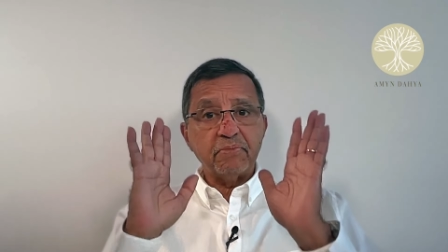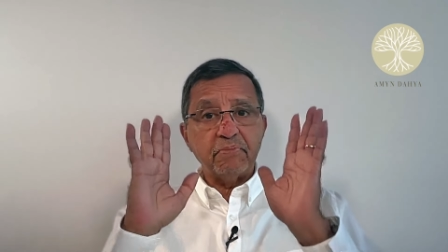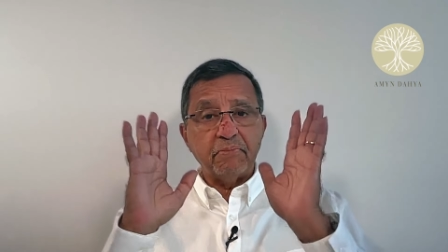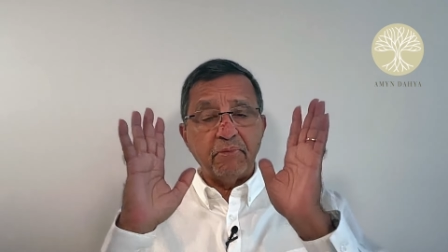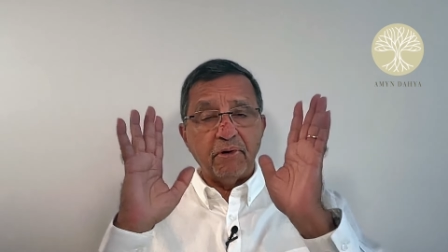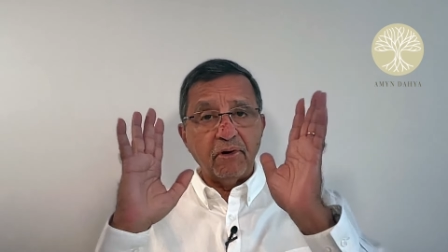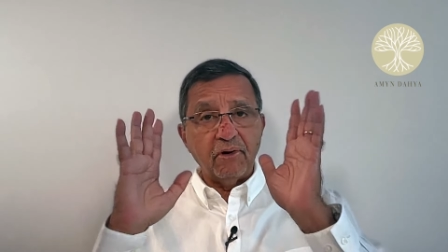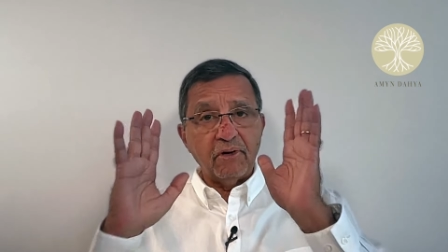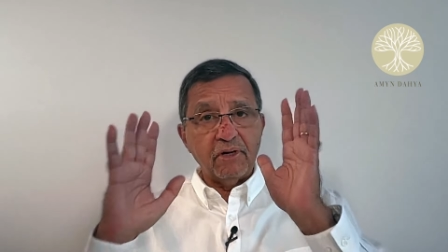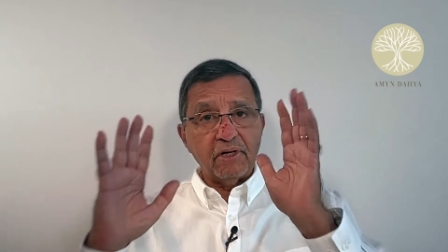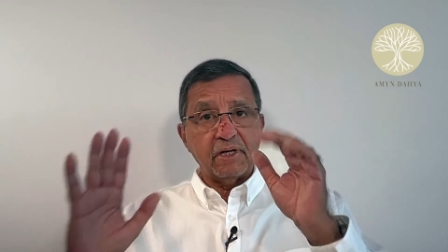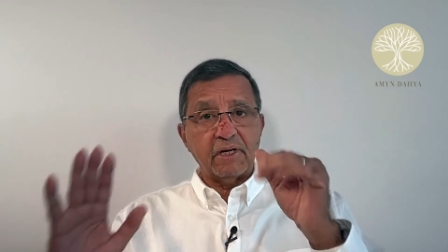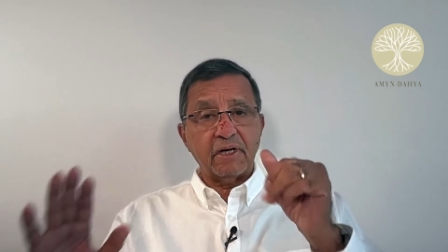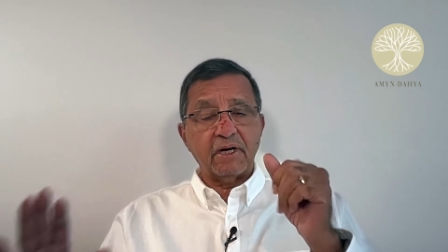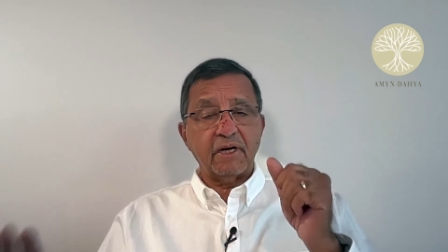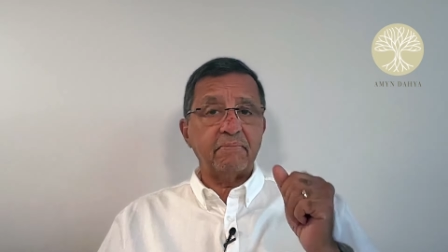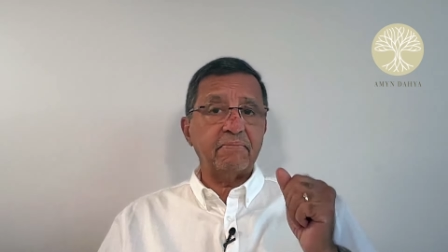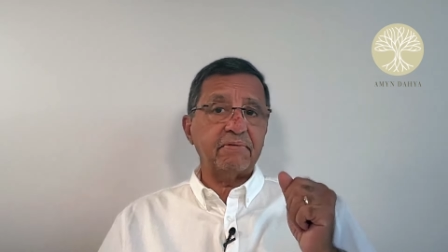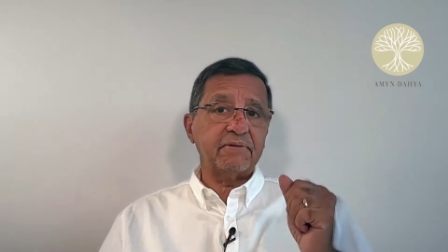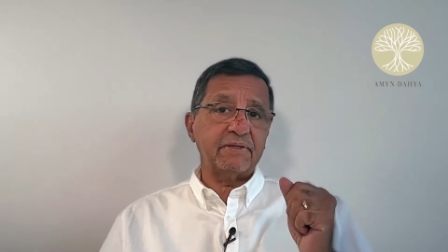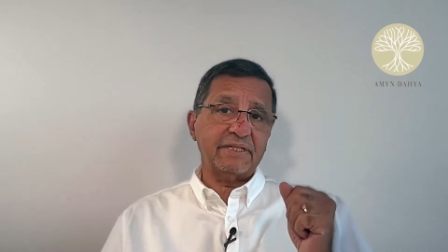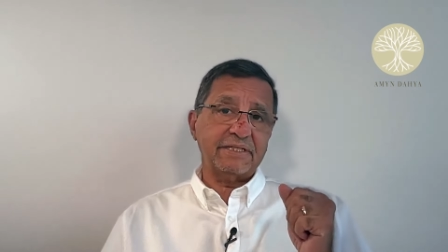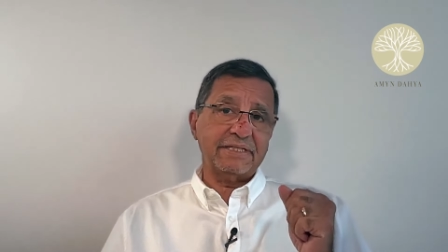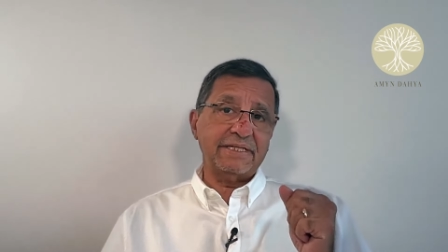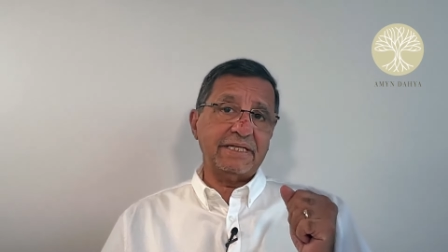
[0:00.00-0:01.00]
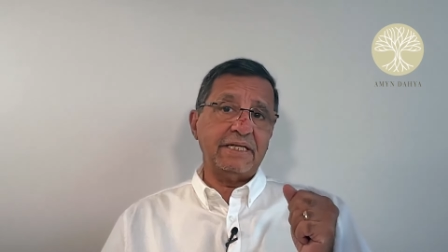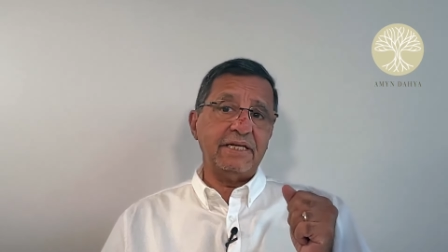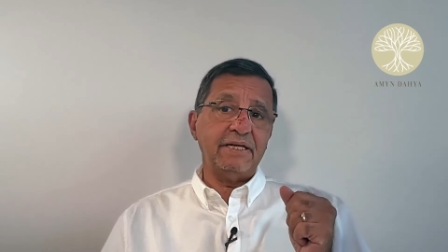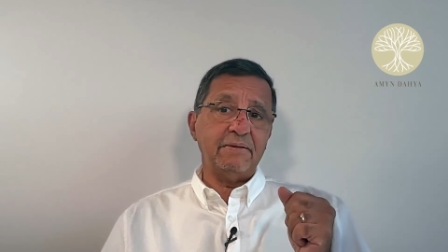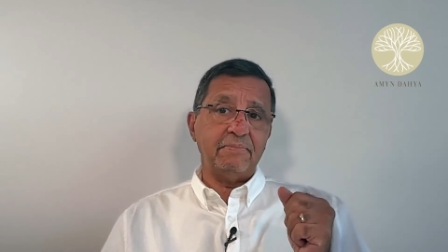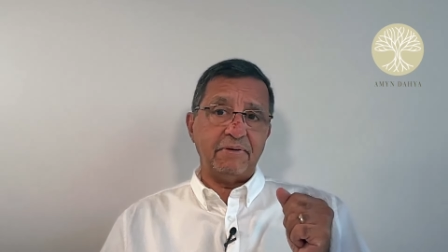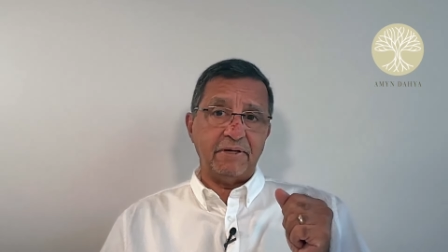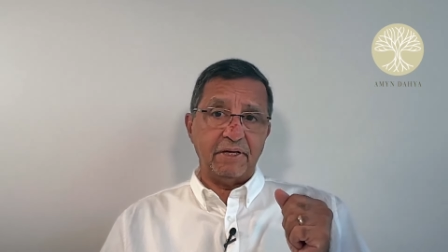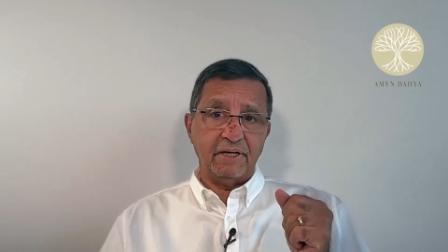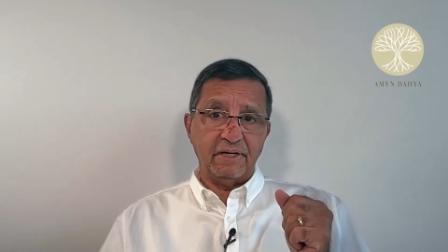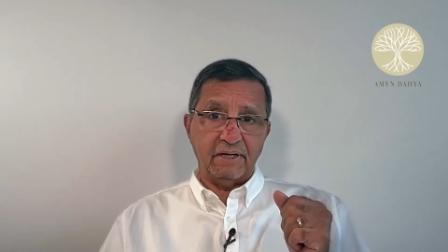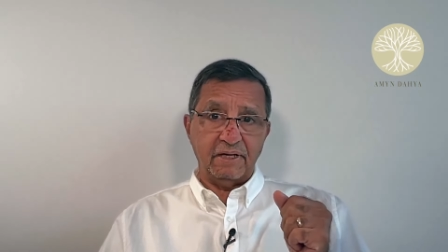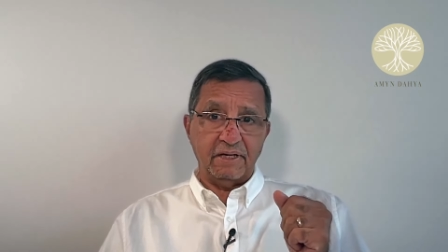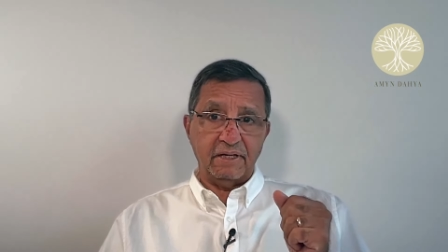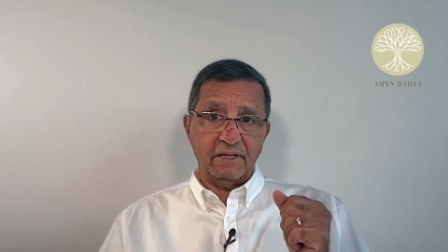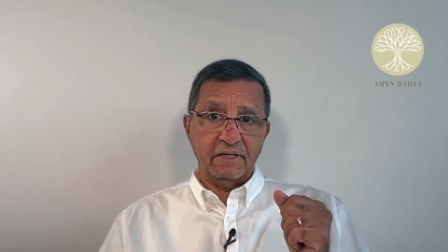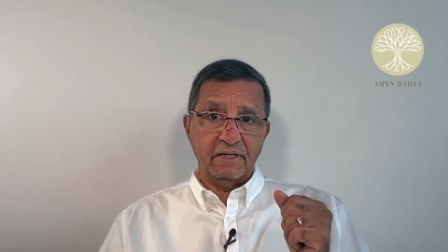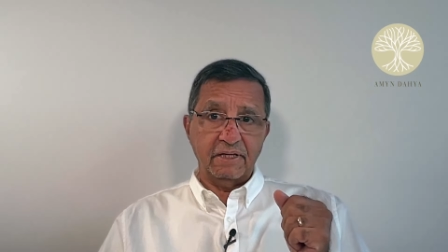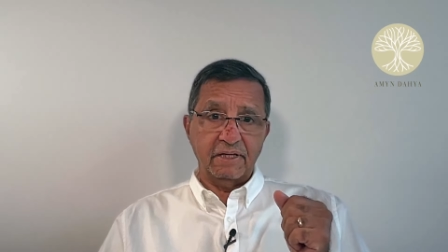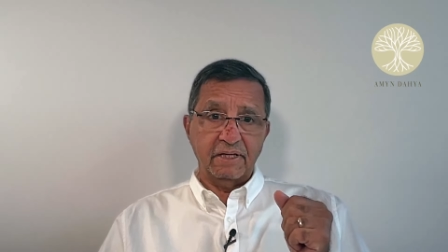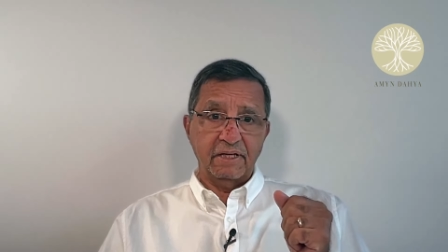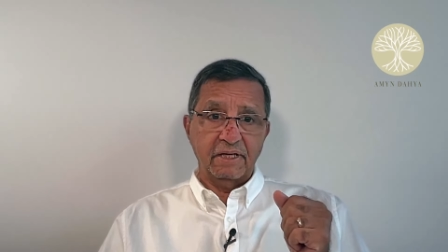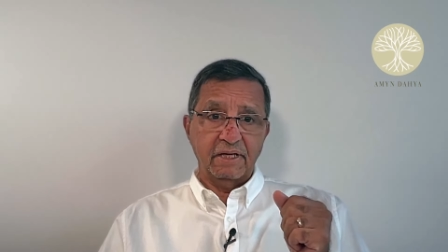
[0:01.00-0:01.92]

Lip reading: boulder up a steep hill,